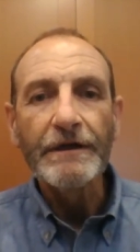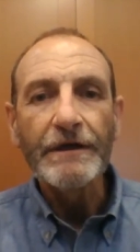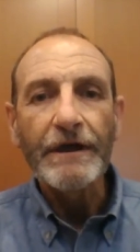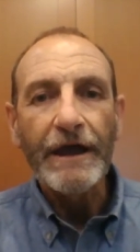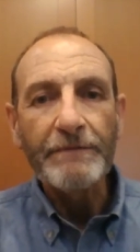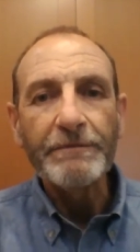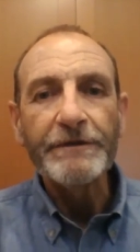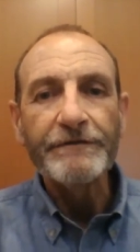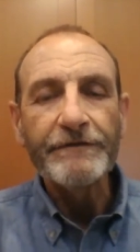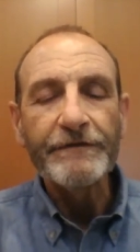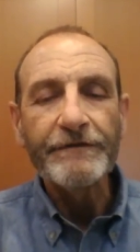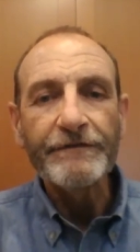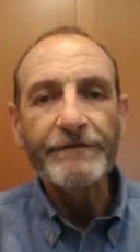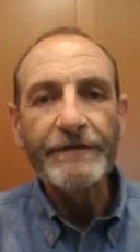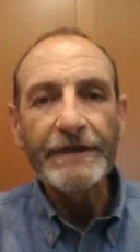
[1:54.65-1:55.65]

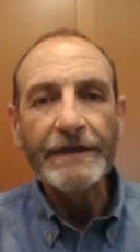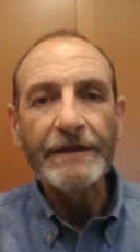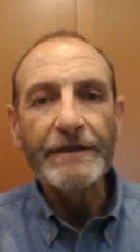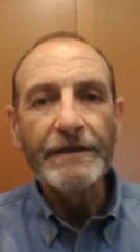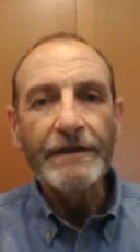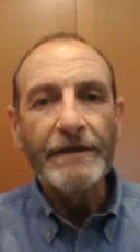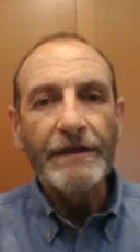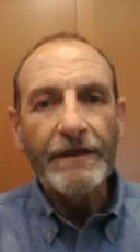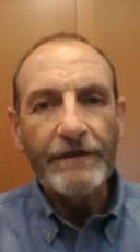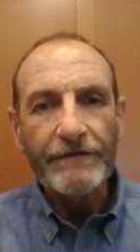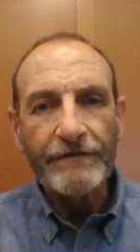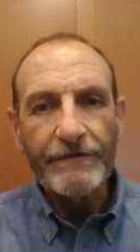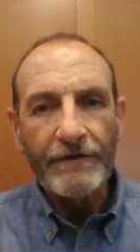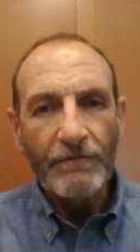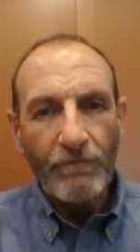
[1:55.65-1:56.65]
IPCC
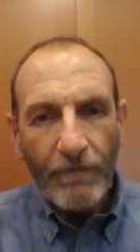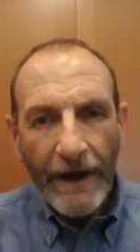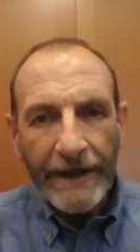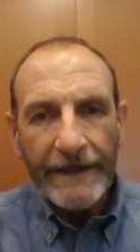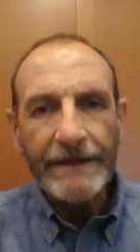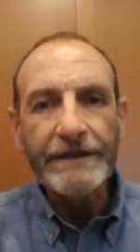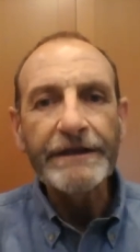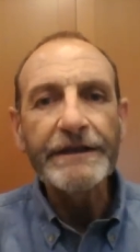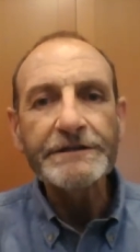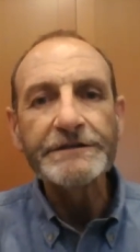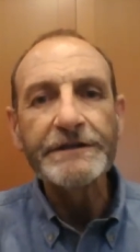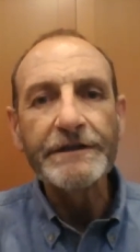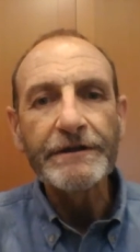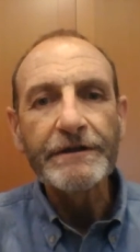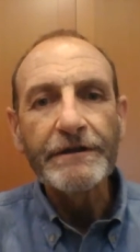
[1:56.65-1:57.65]
is the
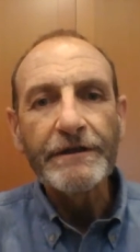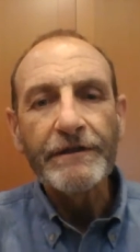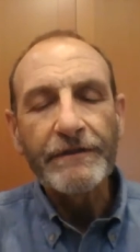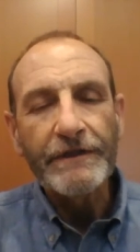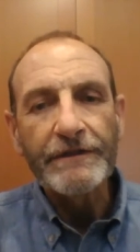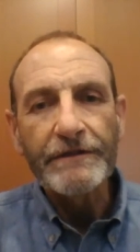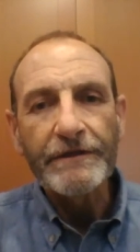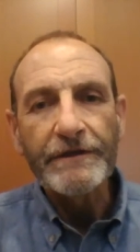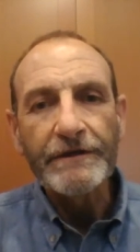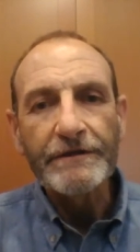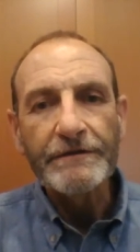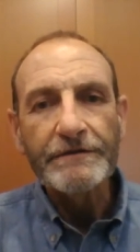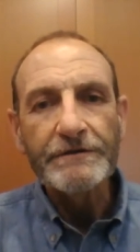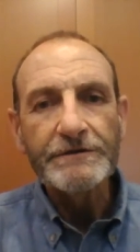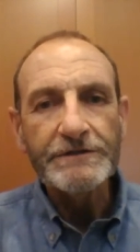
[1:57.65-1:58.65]
recognition that the
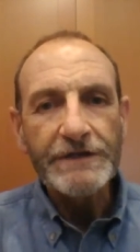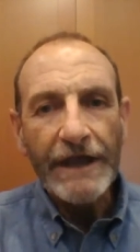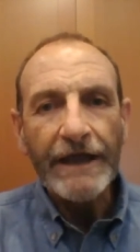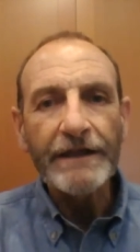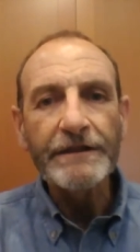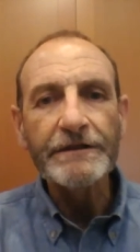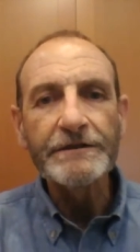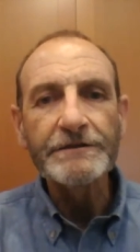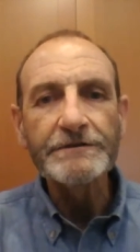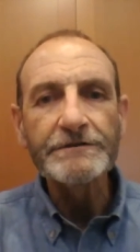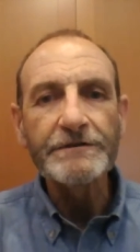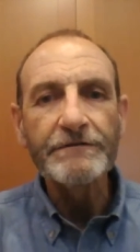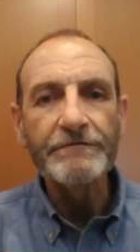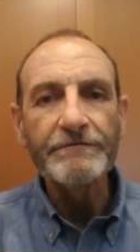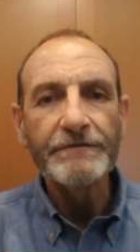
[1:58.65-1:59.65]
challenge
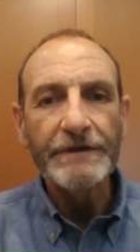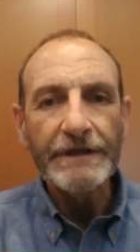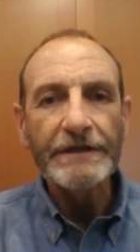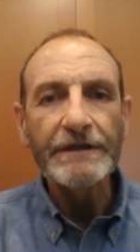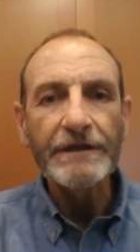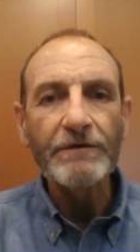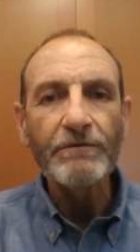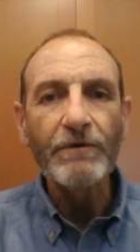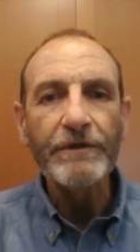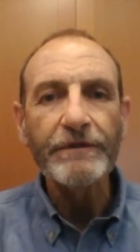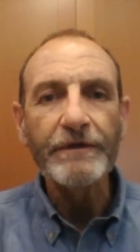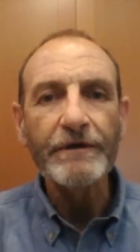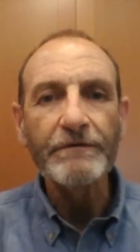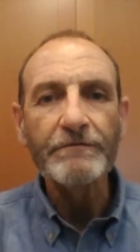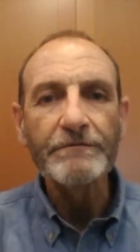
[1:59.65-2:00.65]
of dealing with
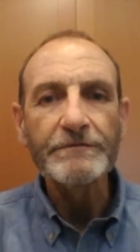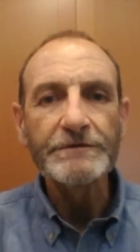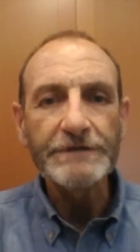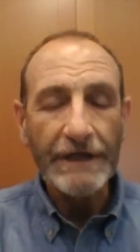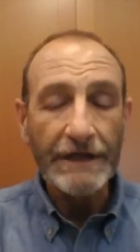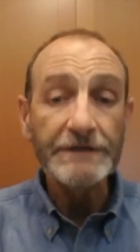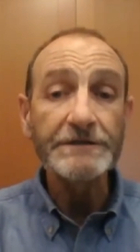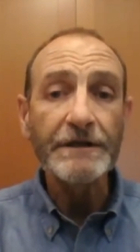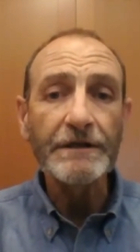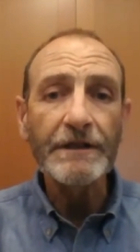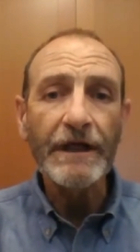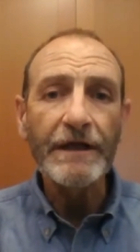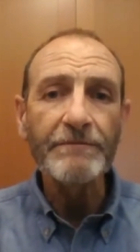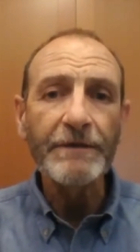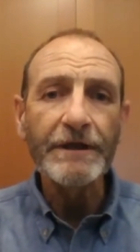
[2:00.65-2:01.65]
a changing
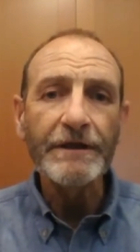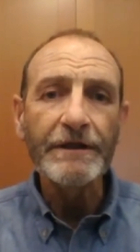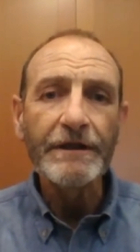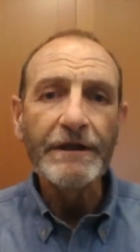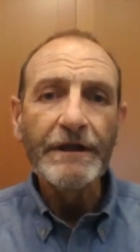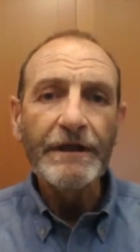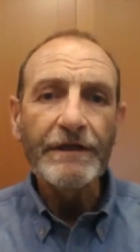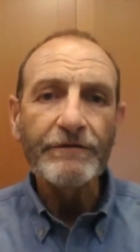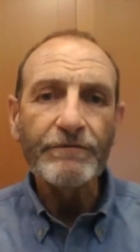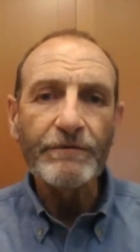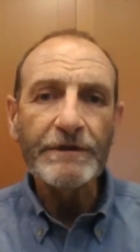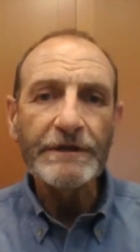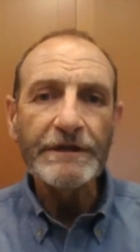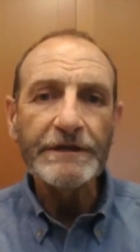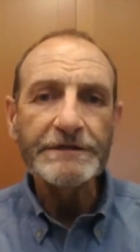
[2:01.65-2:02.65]
climate is really a